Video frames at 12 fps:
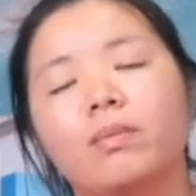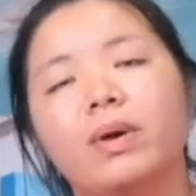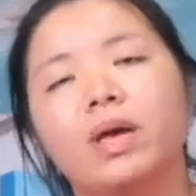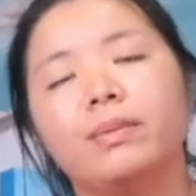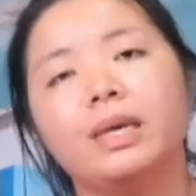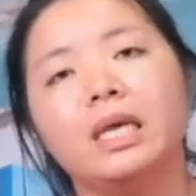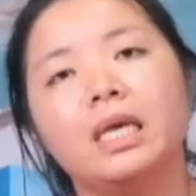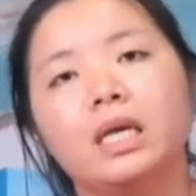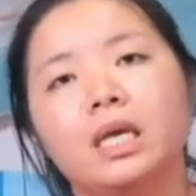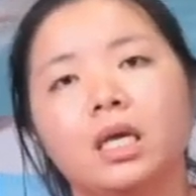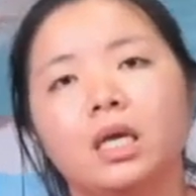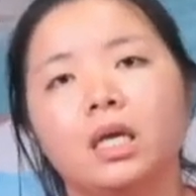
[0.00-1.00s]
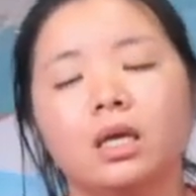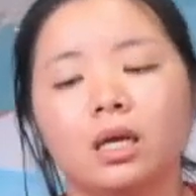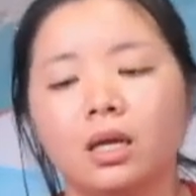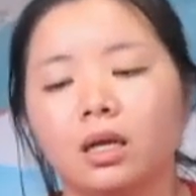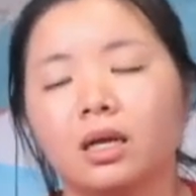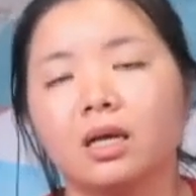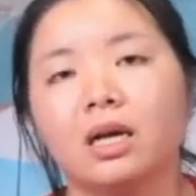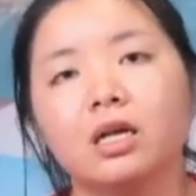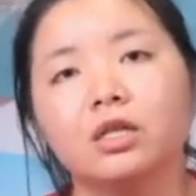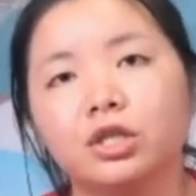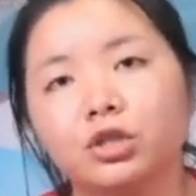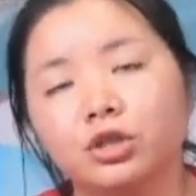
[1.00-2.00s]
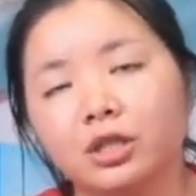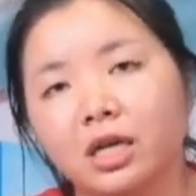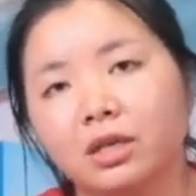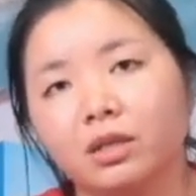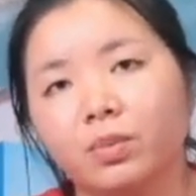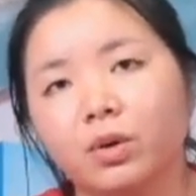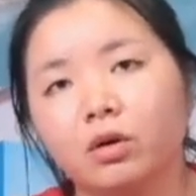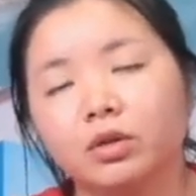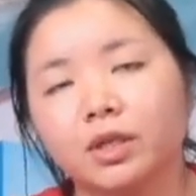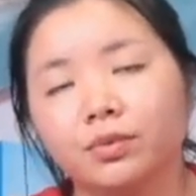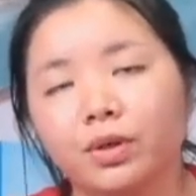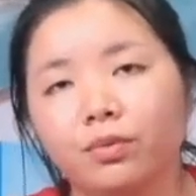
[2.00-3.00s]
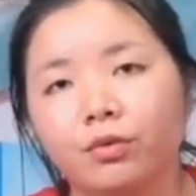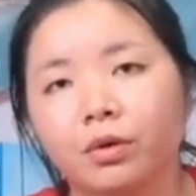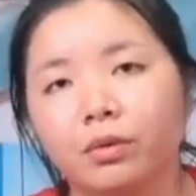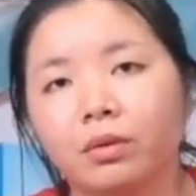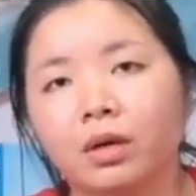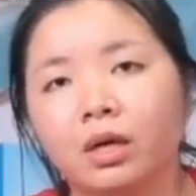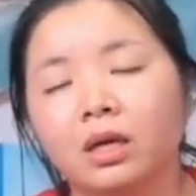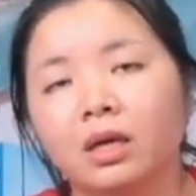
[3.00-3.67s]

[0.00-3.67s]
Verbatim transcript: or maybe concentrate on the post we will